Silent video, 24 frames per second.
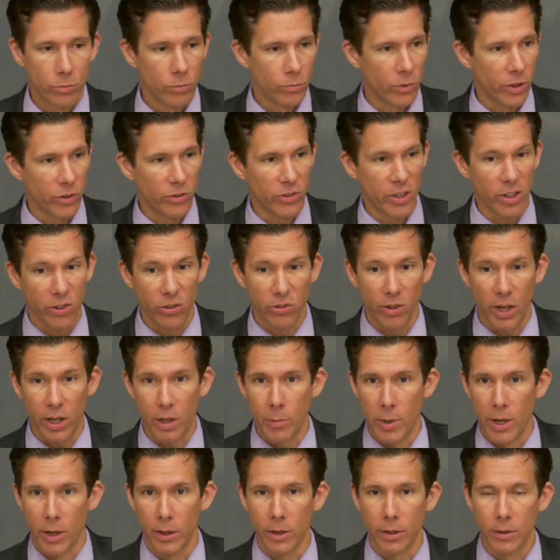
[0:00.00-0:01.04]
Let's set aside
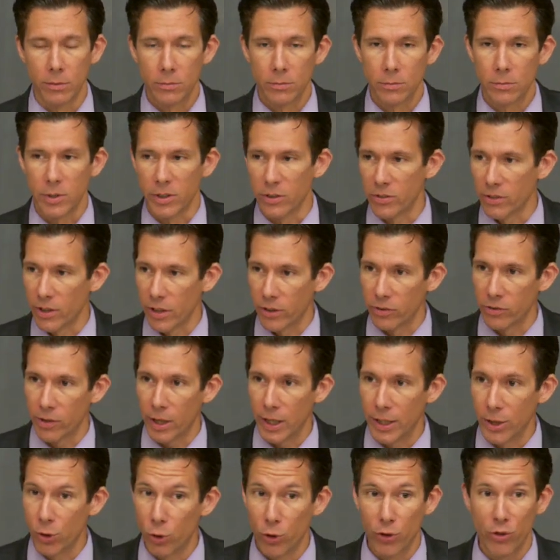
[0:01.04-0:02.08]
America, let's set
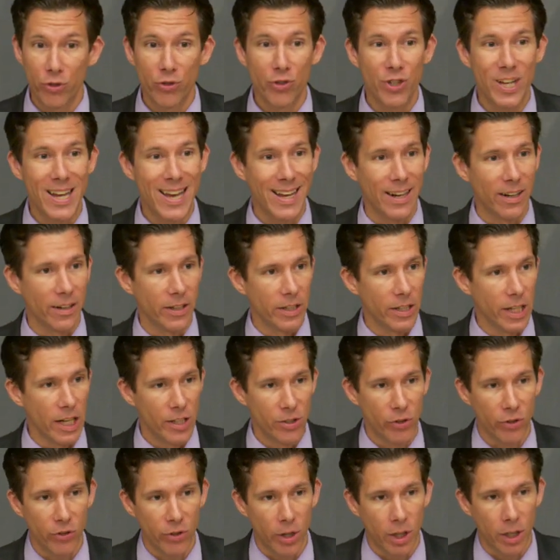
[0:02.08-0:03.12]
aside Christianity, and
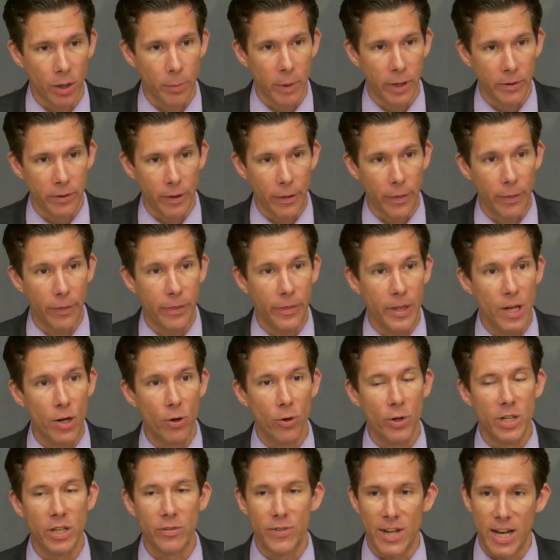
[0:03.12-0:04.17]
just talk about the
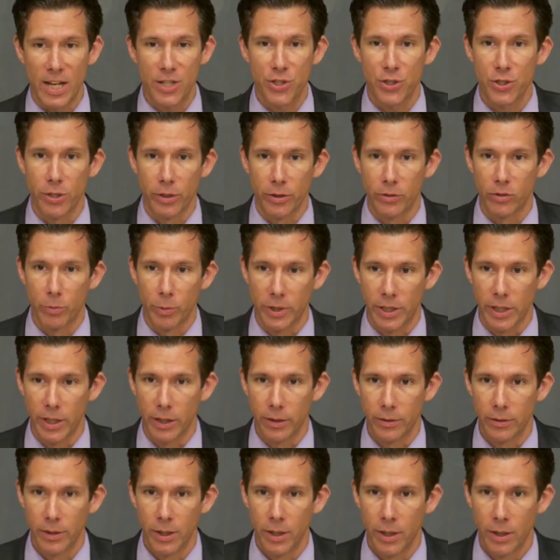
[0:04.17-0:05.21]
theory of nationalism again.
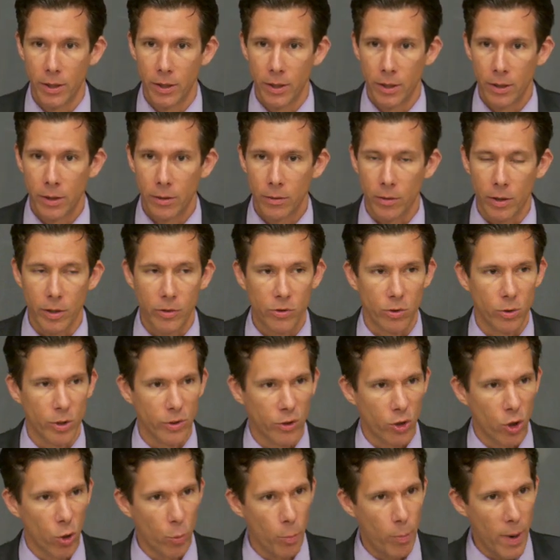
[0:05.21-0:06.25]
Right, so let's
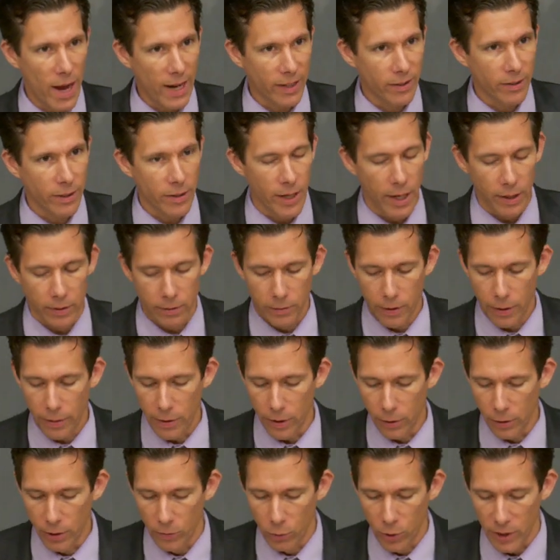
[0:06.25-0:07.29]
go back to that
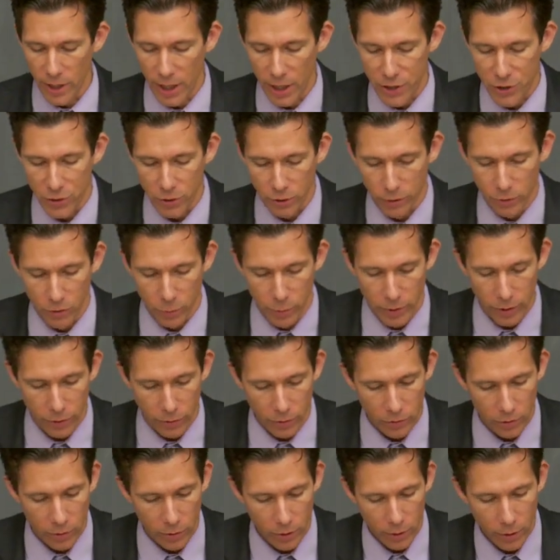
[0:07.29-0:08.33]
theory of what nationalism
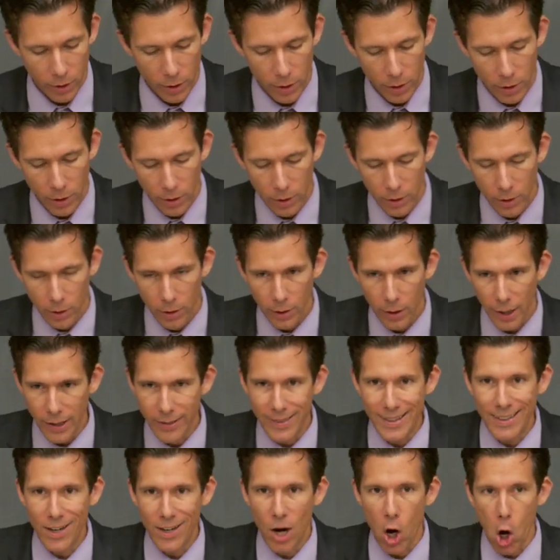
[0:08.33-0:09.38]
is. I
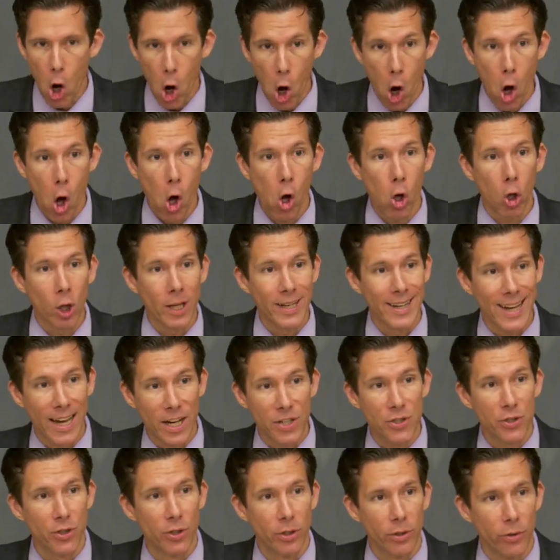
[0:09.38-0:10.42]
think all
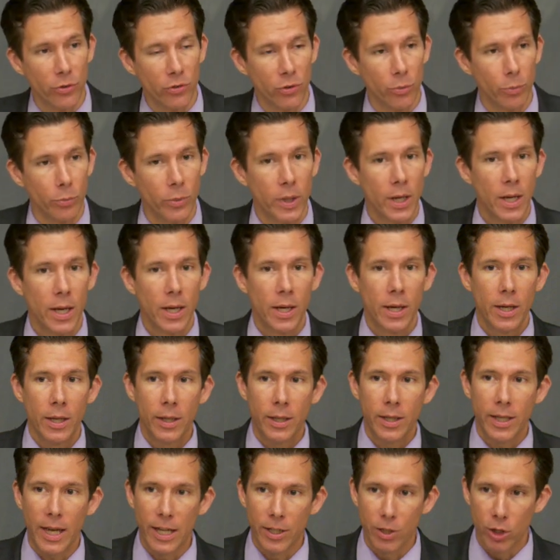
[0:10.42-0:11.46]
nationalism
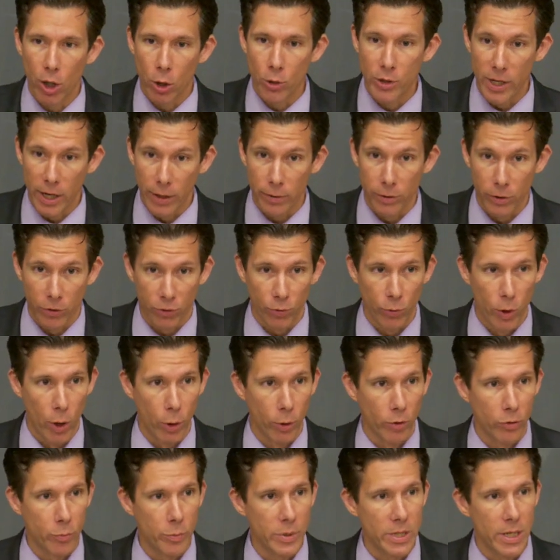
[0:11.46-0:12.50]
can go down this road
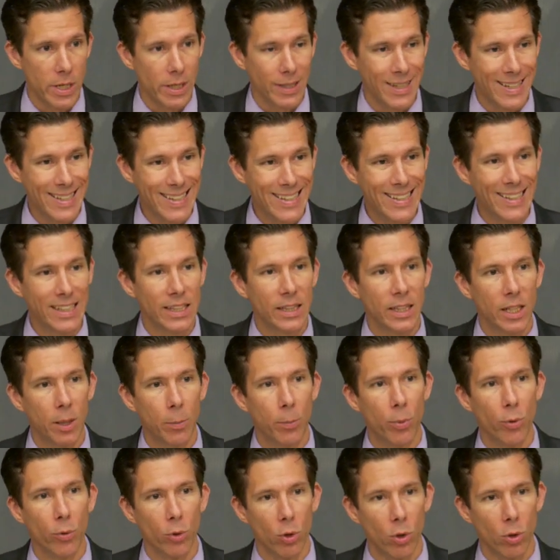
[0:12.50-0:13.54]
of being
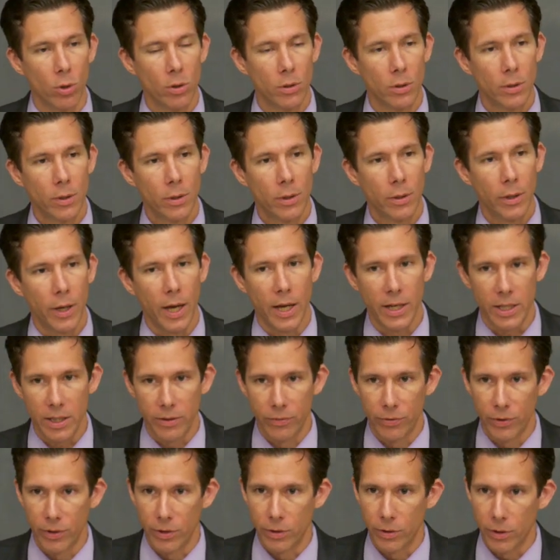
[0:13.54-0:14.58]
illiberal and
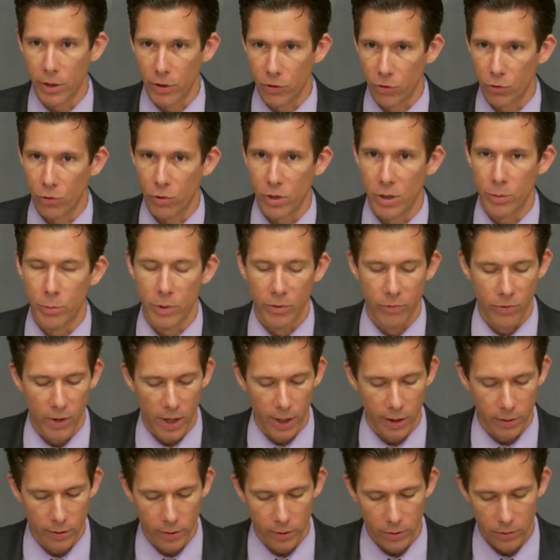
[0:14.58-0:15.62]
even extreme and
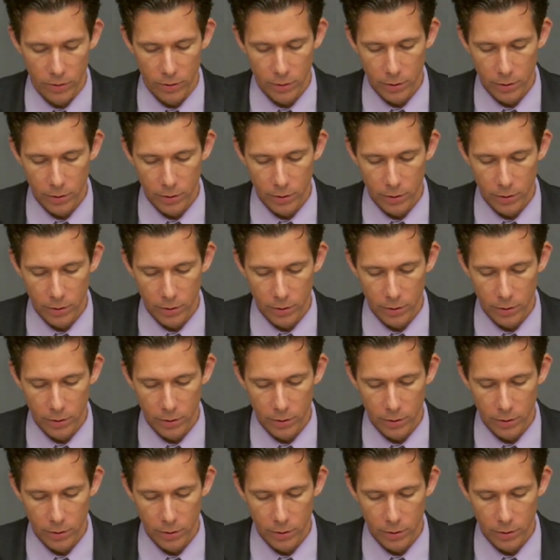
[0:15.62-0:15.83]
violent.